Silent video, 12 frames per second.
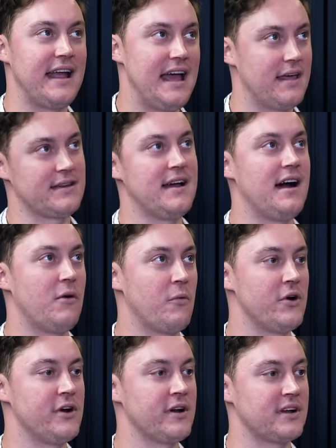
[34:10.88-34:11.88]
how the car
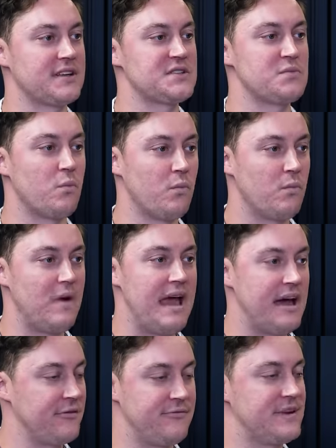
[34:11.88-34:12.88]
works,
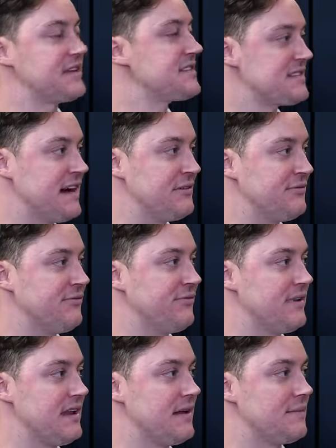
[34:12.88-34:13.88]
how to fix stuff. Does it ever